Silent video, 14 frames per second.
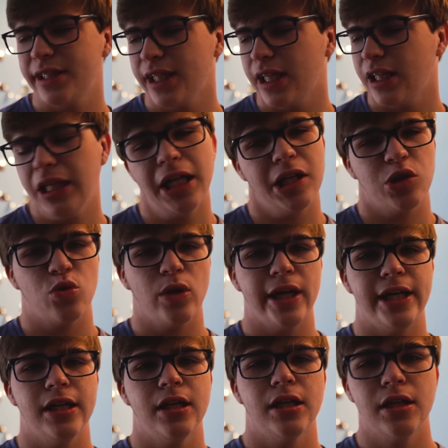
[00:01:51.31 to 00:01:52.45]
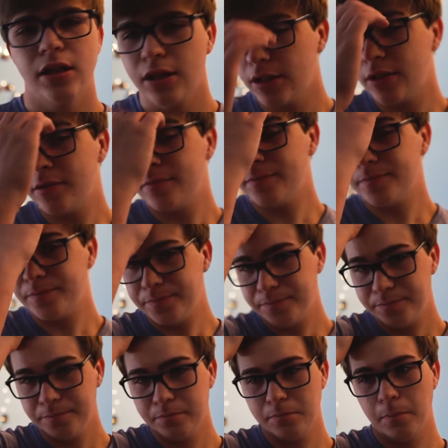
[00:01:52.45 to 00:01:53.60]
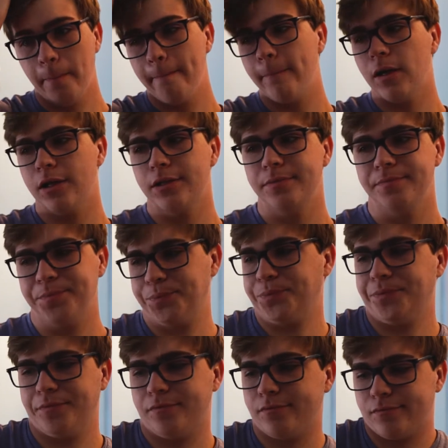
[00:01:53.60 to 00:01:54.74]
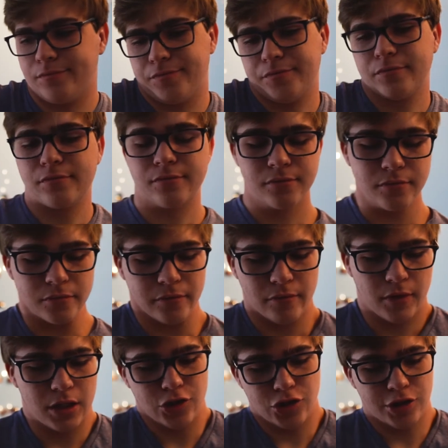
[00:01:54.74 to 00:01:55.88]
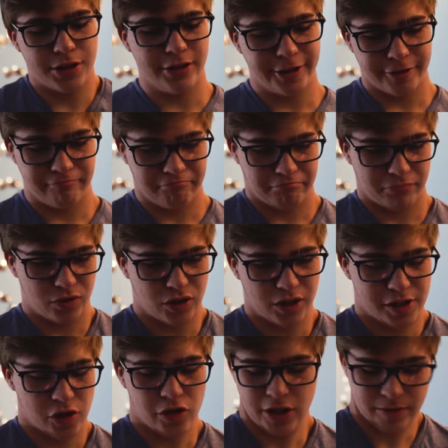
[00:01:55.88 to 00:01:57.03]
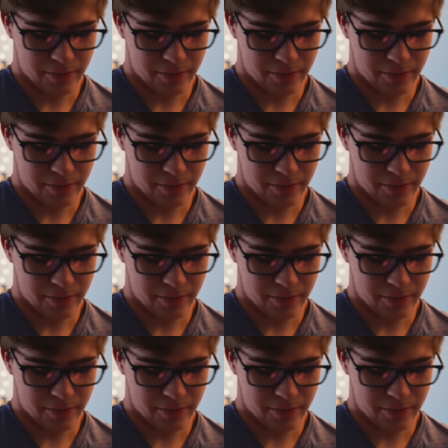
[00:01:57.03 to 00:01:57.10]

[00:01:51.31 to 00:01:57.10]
not great, but it's just the Sony's